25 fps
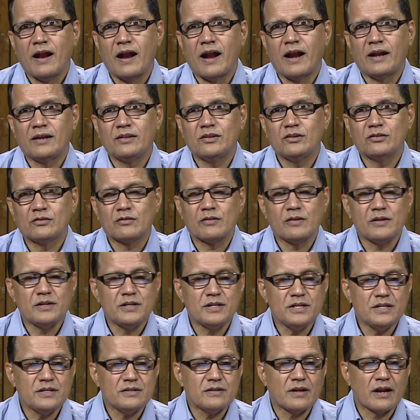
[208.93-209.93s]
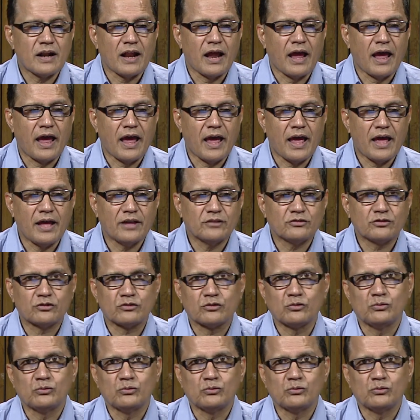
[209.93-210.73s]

and this leader has